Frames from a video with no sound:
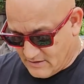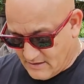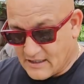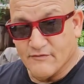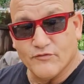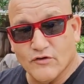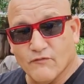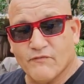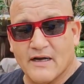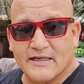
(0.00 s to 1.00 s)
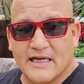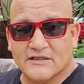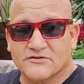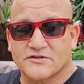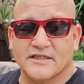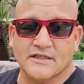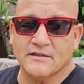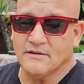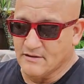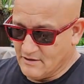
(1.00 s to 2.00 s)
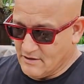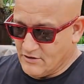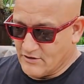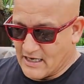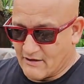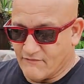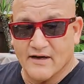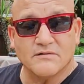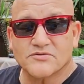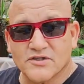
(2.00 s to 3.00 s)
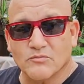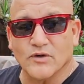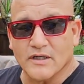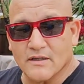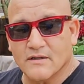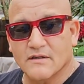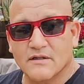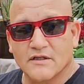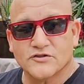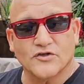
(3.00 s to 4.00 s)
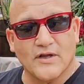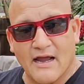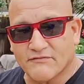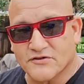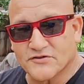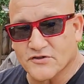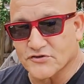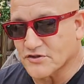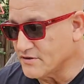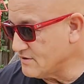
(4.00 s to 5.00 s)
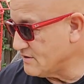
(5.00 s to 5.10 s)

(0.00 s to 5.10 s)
And if you don't find the answers here, you got to find them somewhere. So you have to search.